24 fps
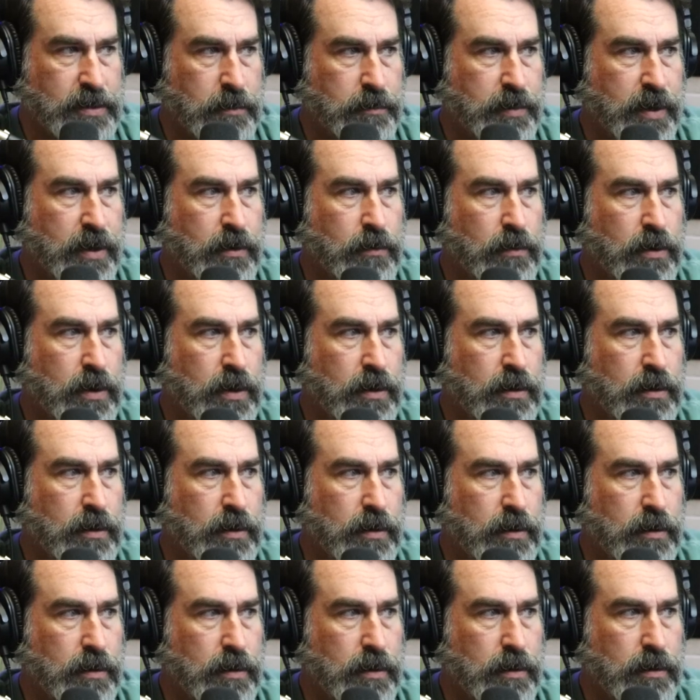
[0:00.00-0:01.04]
a big one.
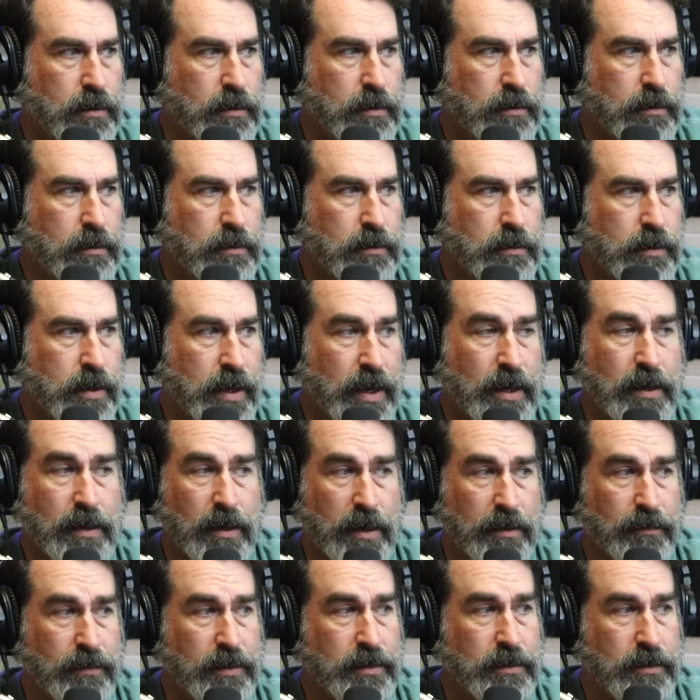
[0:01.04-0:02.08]
Cleveland. Yeah,
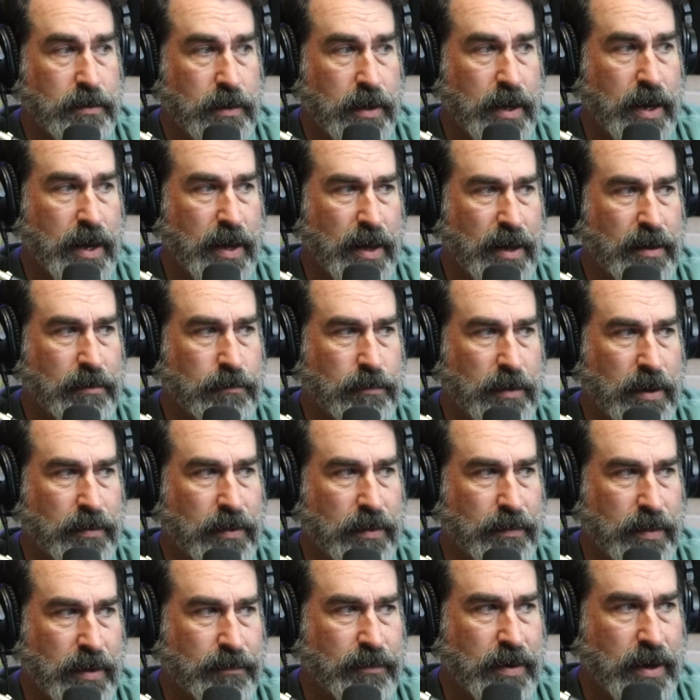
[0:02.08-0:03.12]
Cleveland. Yeah, I
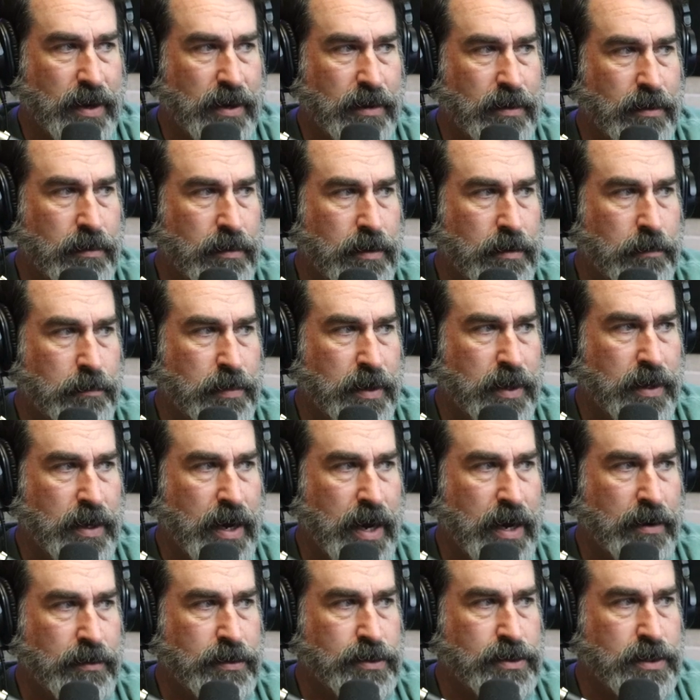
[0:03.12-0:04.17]
think they've got a big
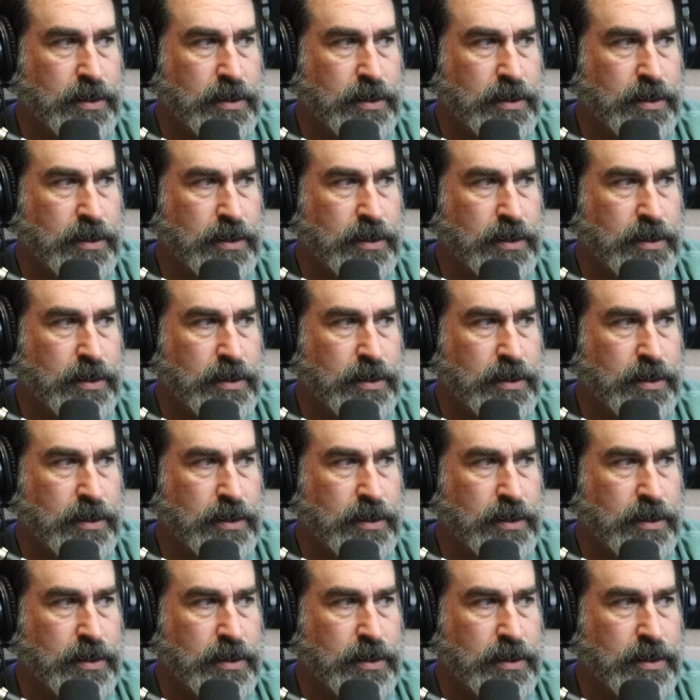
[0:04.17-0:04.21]
Irish